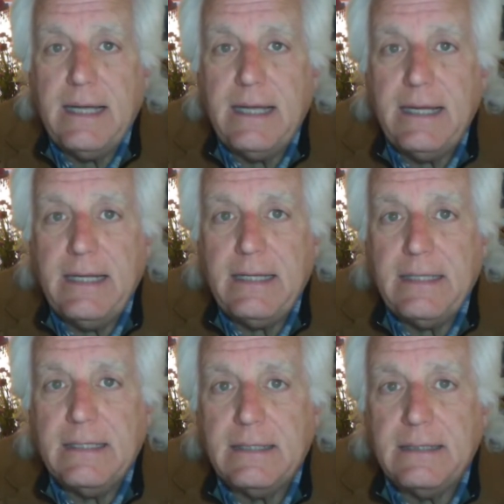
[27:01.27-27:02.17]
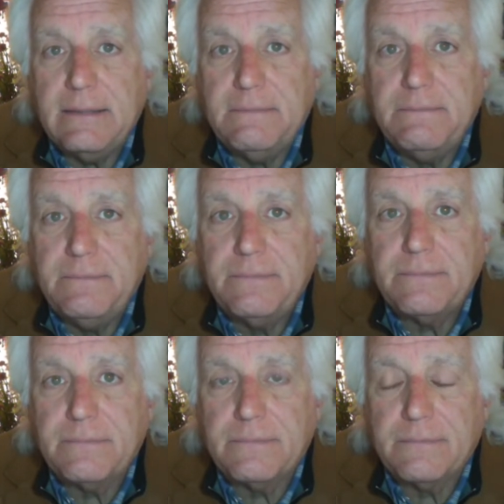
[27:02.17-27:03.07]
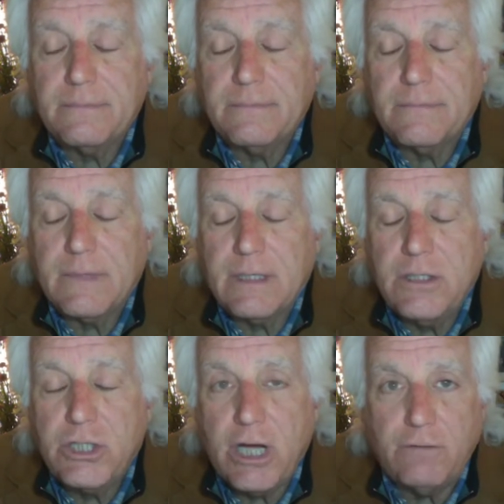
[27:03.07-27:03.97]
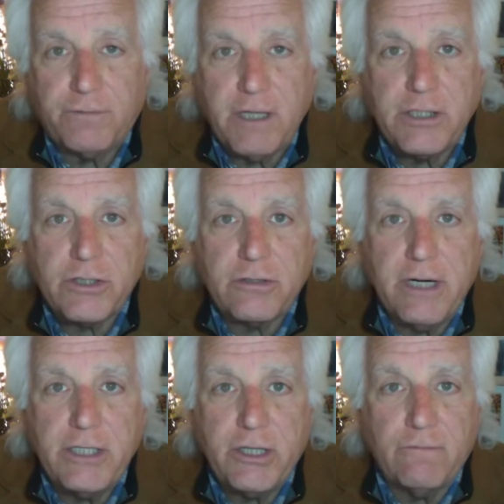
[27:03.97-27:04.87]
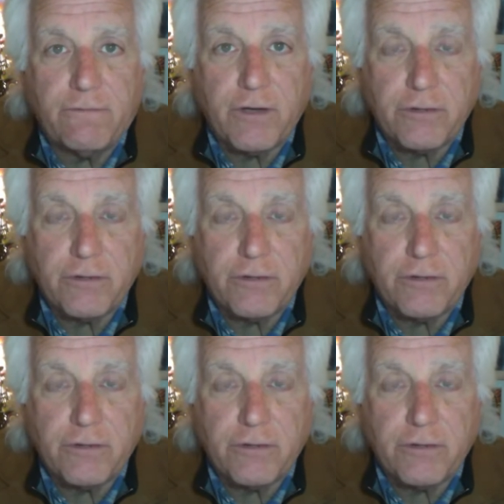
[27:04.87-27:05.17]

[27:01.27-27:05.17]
a uh, shelf registration for